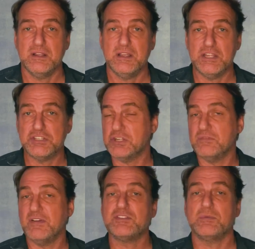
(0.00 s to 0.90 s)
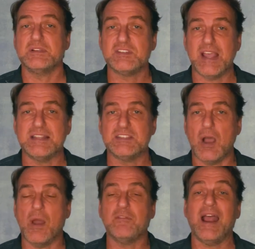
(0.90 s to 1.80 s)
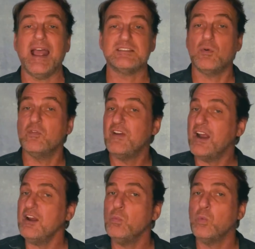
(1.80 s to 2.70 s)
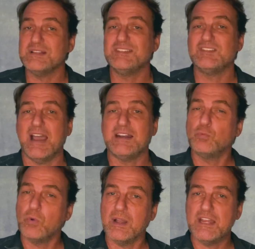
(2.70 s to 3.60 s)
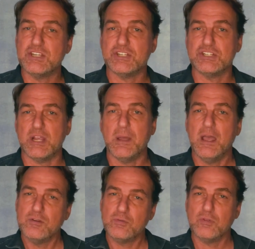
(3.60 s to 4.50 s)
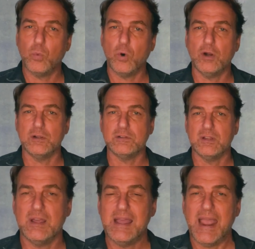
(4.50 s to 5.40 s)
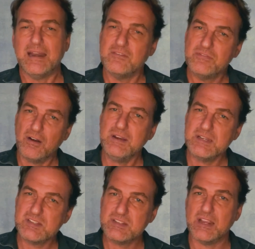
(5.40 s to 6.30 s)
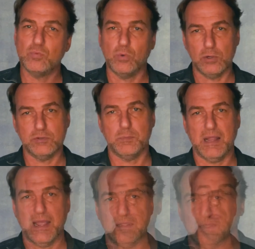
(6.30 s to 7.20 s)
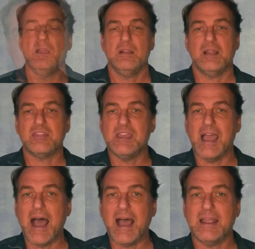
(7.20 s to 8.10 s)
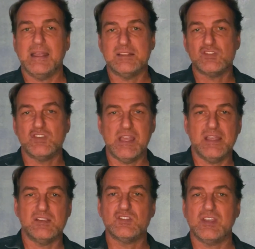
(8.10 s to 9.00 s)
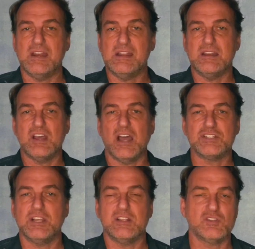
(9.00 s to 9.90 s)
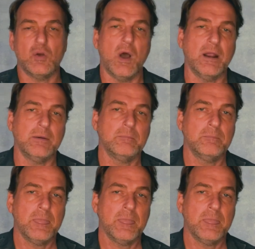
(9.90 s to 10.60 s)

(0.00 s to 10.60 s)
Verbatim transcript: Each individual sense, however, has a very one sided relationship to the world and a very distinct role to play, like the eye in seeing, skin in touching, and so on.